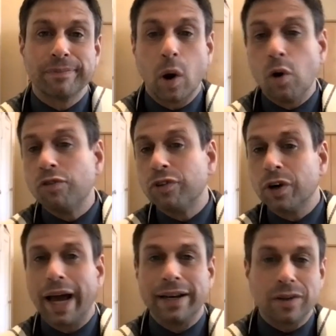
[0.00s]

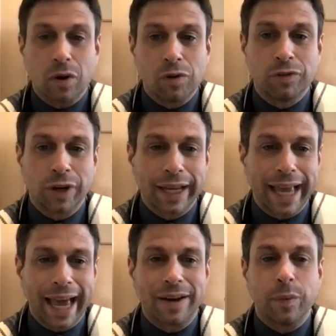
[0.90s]
Over and over
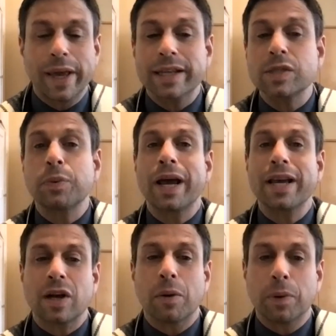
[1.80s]
again, we
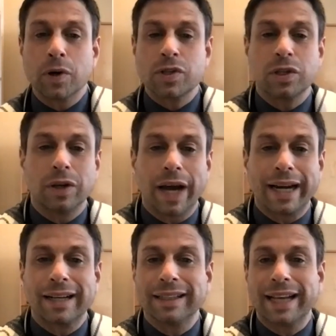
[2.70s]
express our personal
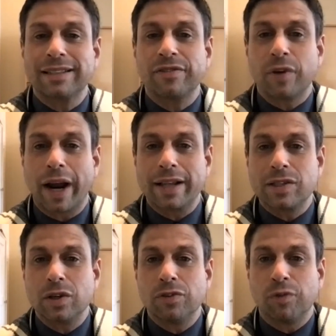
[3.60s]
and collective
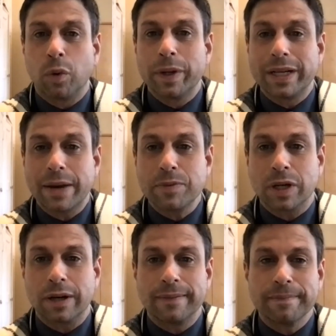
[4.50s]
gratitude for redemption,